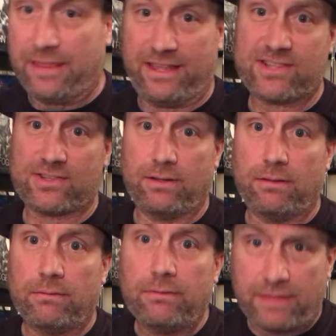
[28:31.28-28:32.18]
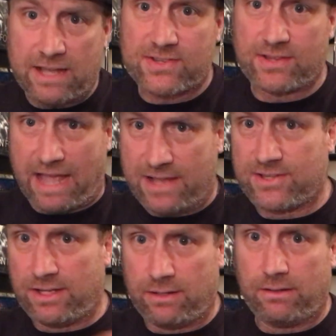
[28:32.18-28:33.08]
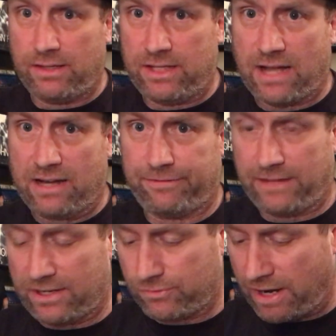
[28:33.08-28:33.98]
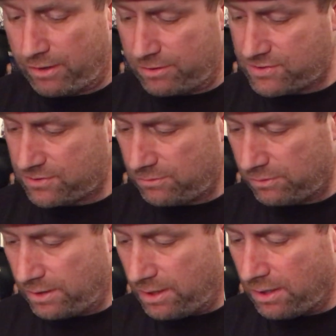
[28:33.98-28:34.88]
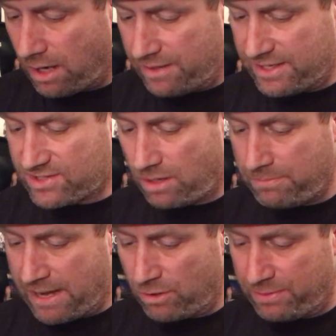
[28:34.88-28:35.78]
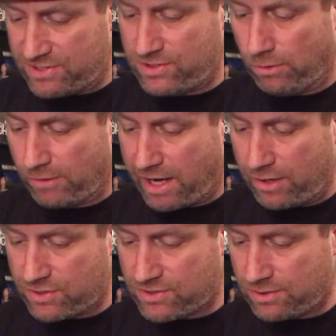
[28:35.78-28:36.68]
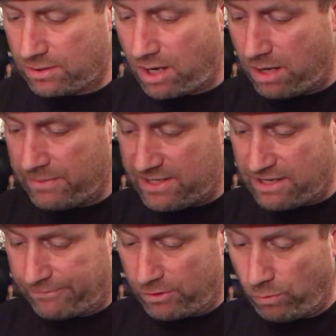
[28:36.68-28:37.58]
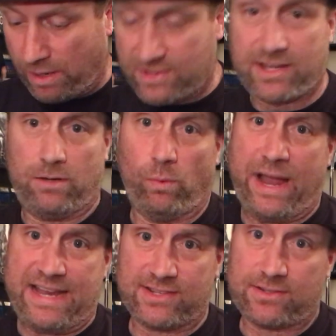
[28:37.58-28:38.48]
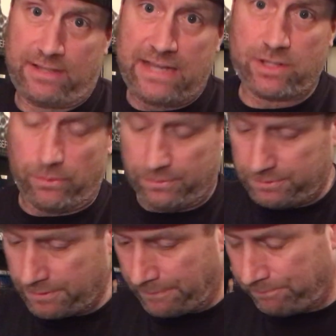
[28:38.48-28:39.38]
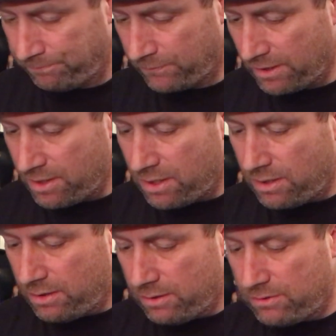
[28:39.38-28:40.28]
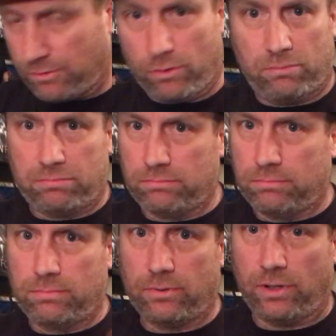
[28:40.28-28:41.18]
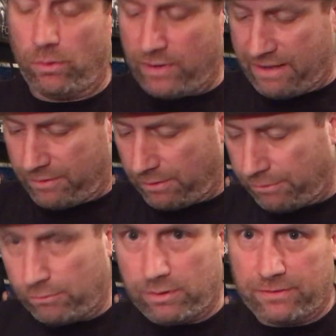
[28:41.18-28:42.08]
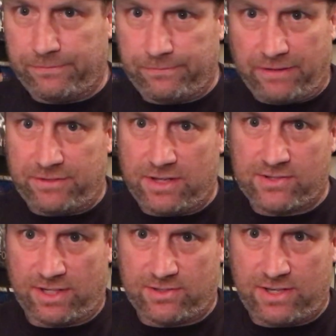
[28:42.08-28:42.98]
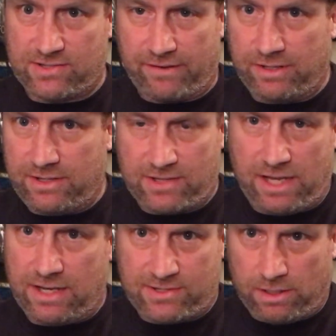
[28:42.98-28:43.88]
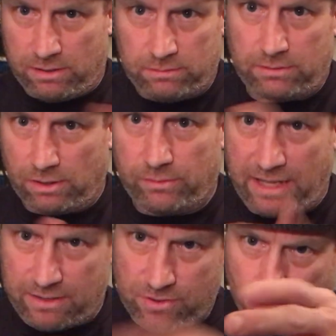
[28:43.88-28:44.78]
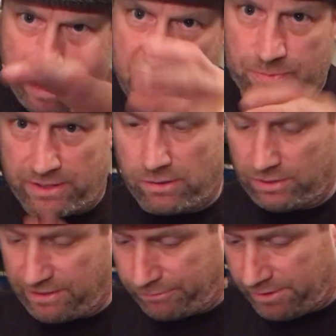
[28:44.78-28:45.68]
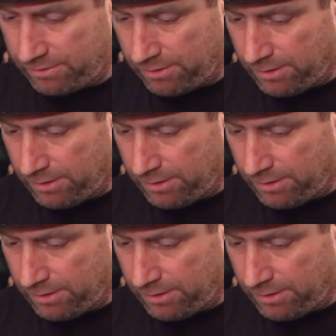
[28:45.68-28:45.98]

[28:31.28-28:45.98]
This as in the Dynaflex records, this got better, but still records come in different widths and weights. And they do. Through, whatever. Through the 50s, 60s, 70s, 80s. They're all, there's a range, but they're all different.